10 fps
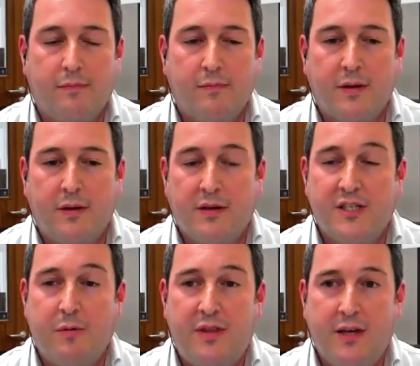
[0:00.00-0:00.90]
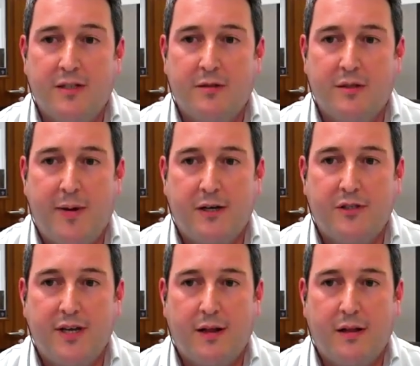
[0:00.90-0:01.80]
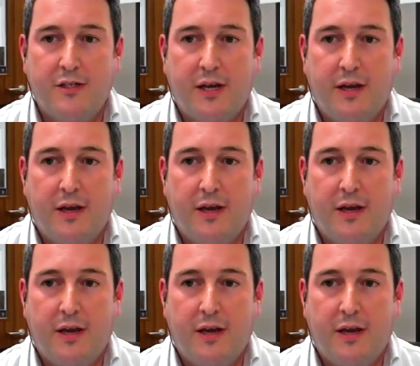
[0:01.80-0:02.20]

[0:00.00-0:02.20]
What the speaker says: So we think spectral technology